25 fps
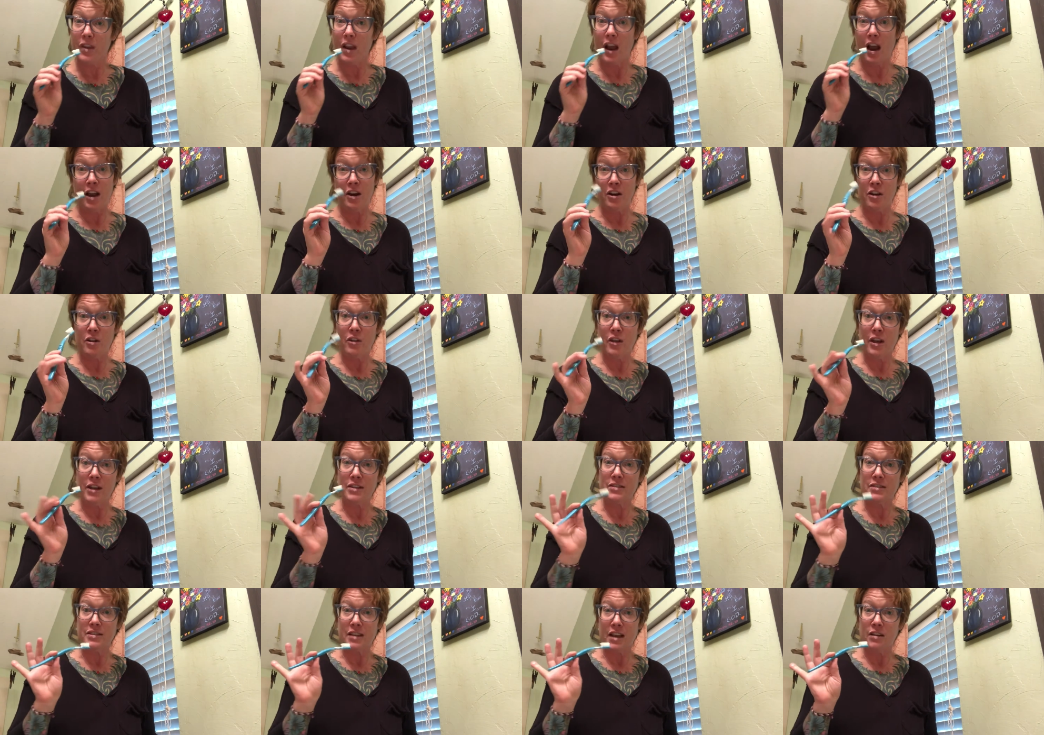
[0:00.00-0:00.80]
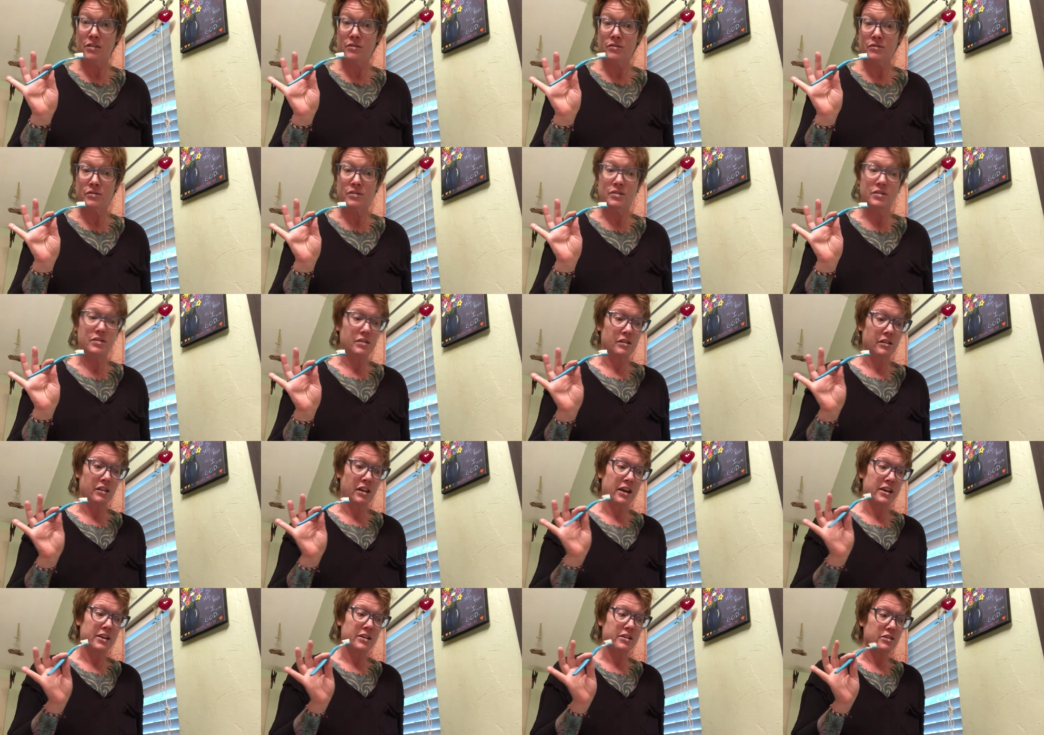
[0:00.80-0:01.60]
I know that sounds
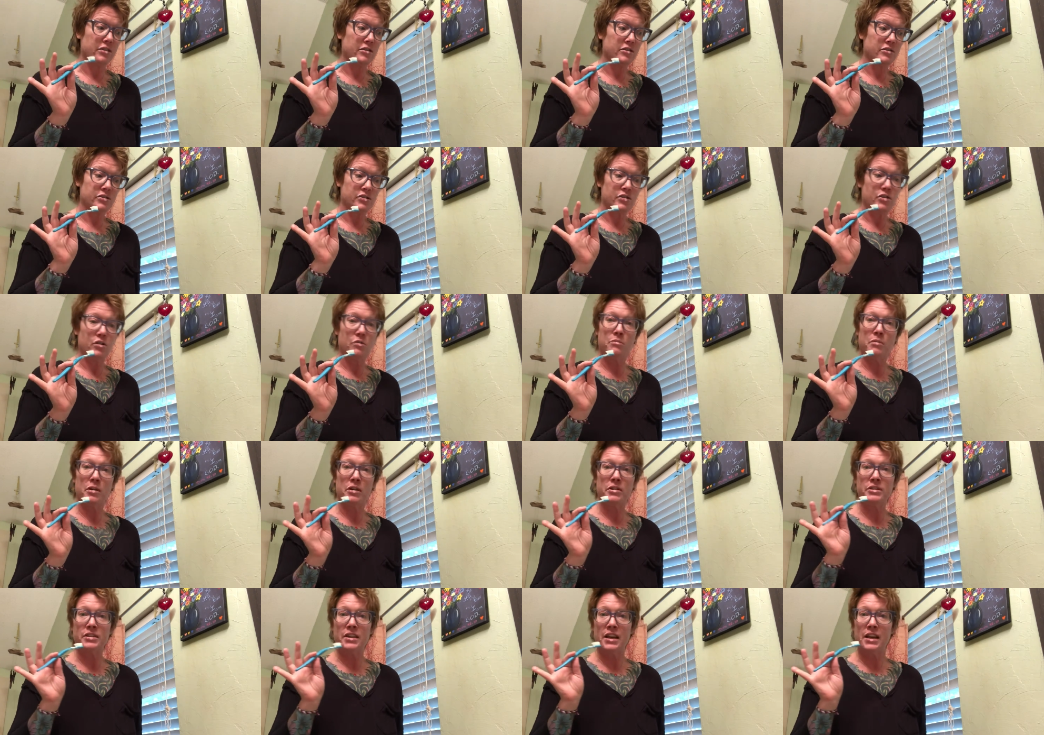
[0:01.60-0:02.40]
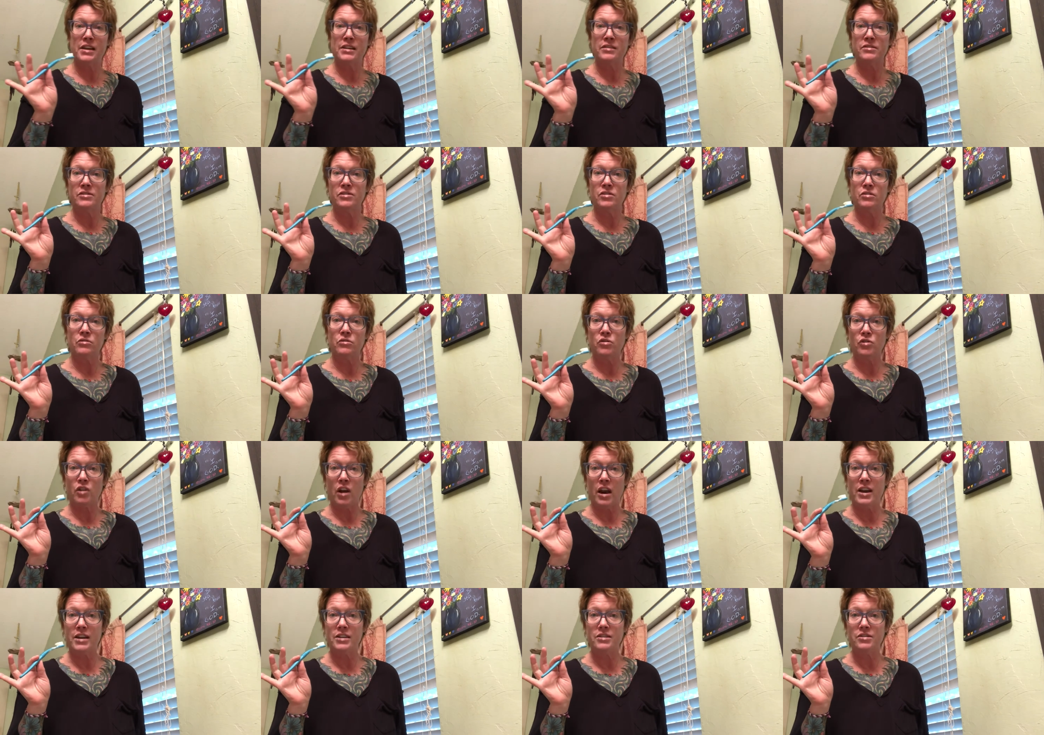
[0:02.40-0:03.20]
like so mundane, so
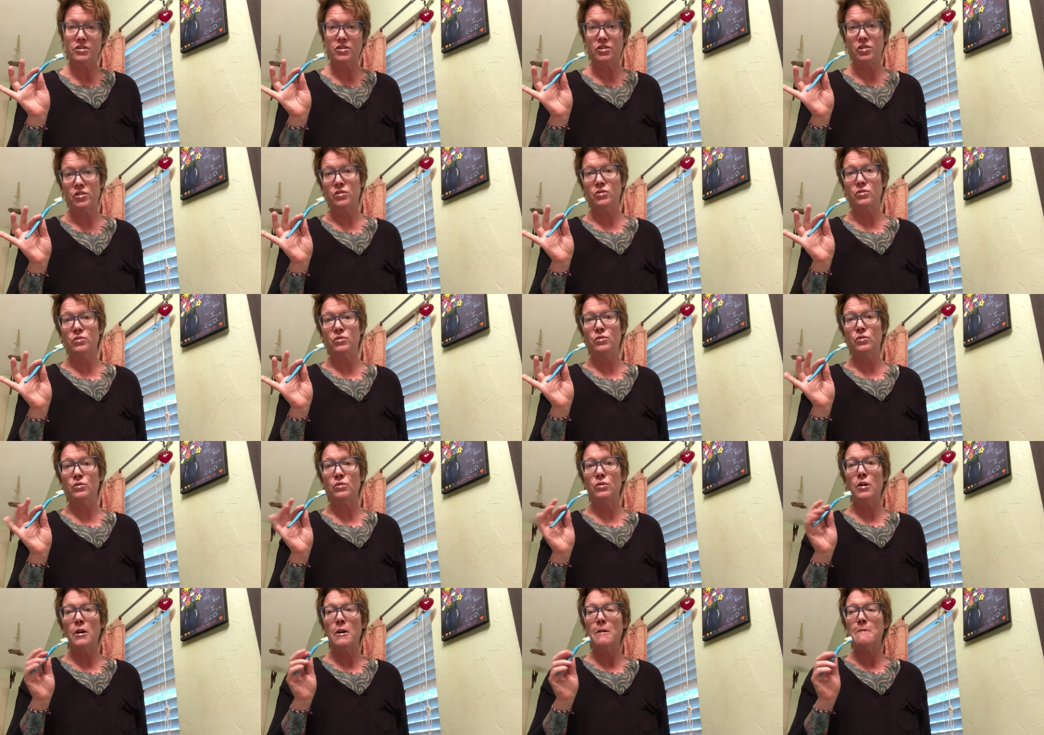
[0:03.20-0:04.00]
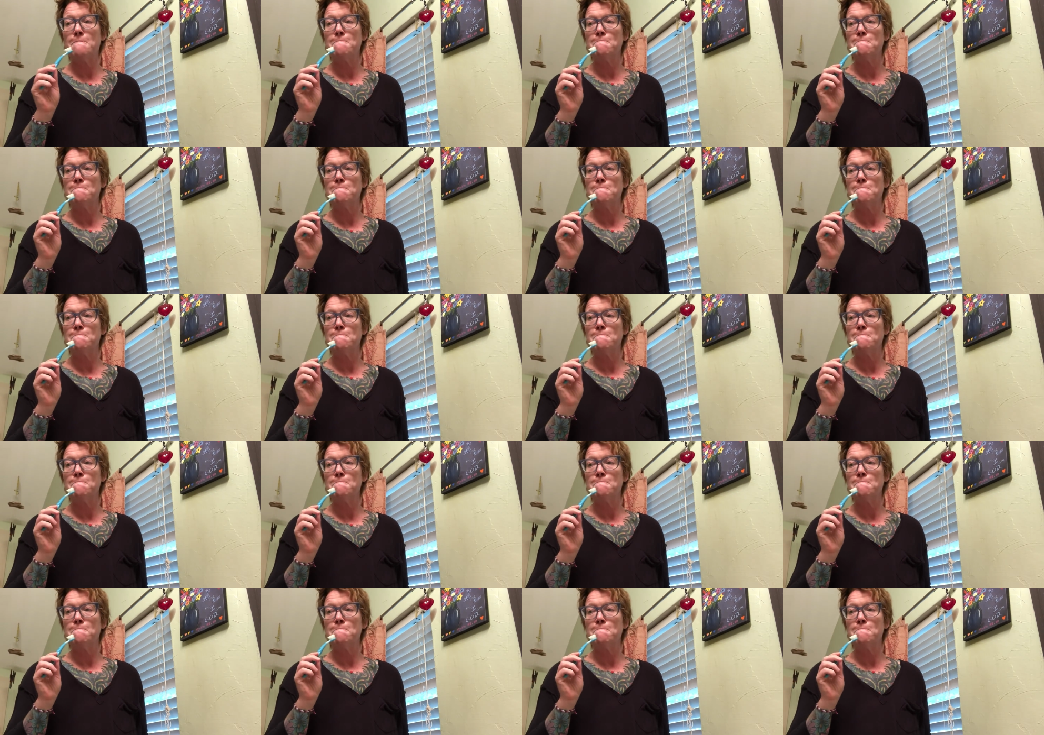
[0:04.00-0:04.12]
trite to